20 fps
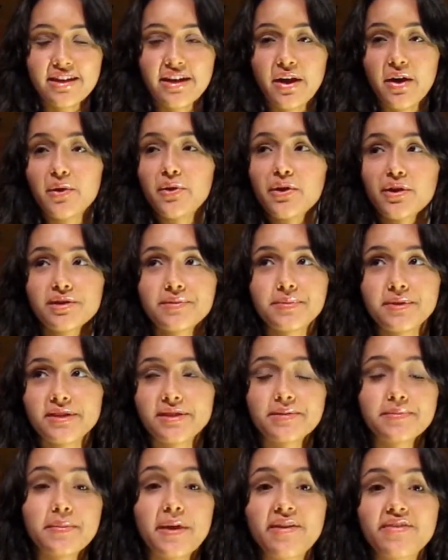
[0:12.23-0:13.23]
you know,
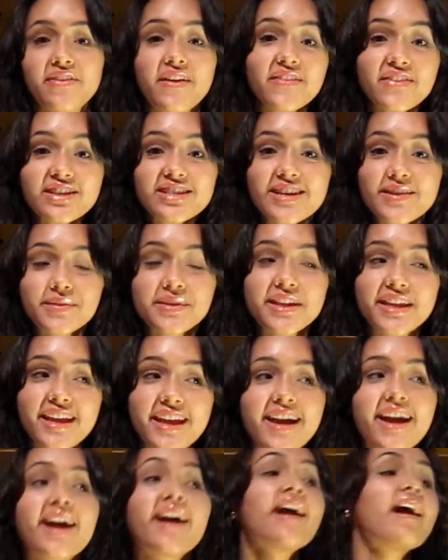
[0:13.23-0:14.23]
Christmas is my favorite time of the
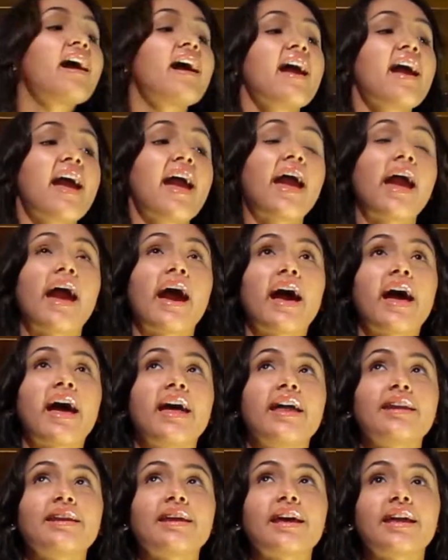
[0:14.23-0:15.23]
year
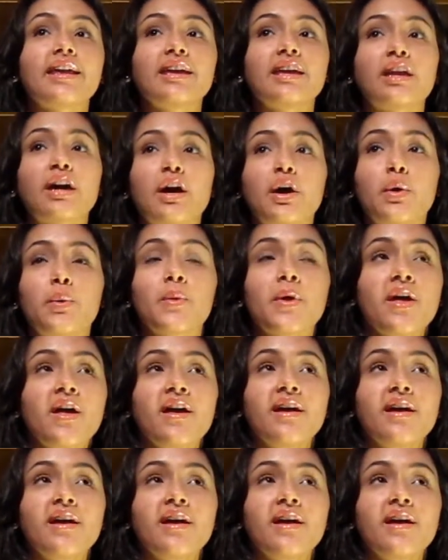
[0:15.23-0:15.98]
and, you know,